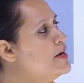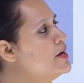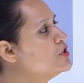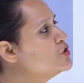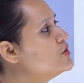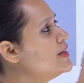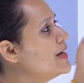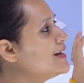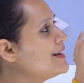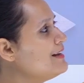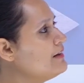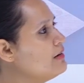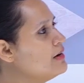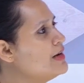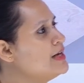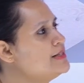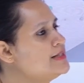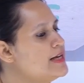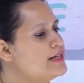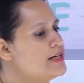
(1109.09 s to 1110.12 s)
So they
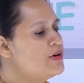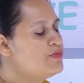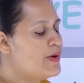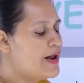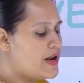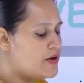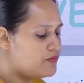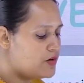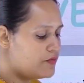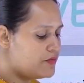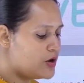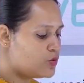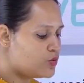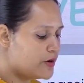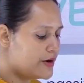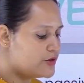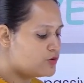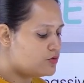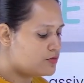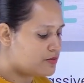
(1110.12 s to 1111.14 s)
clearly say that whenever we are
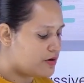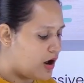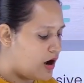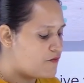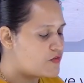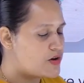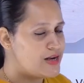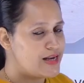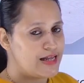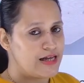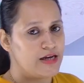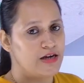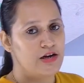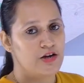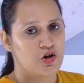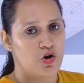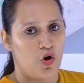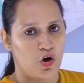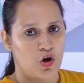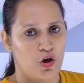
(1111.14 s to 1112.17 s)
going to draft a legal
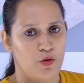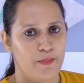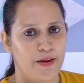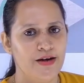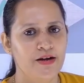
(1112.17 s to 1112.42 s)
document,